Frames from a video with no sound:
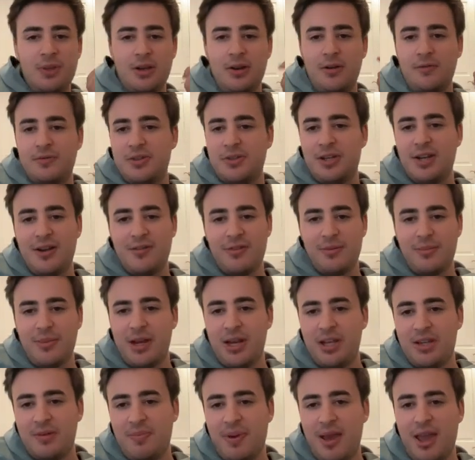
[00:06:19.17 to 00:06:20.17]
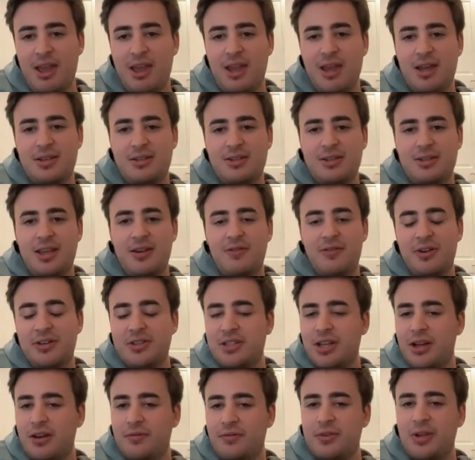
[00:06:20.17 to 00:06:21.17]
Obviously didn't have the money to pay it, gave
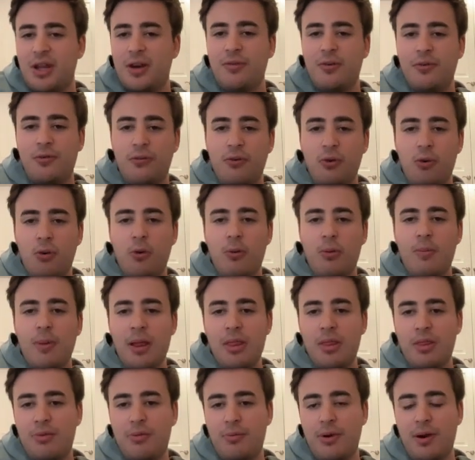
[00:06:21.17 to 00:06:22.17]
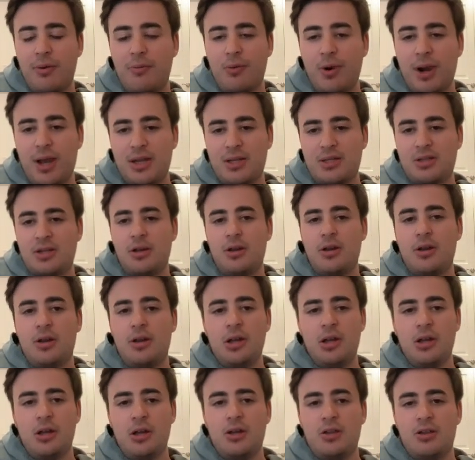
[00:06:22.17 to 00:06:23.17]
ourselves kind of a 4-month runway to
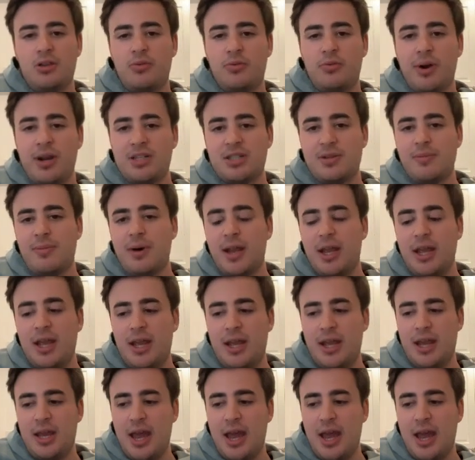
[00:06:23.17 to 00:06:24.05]
raise the money.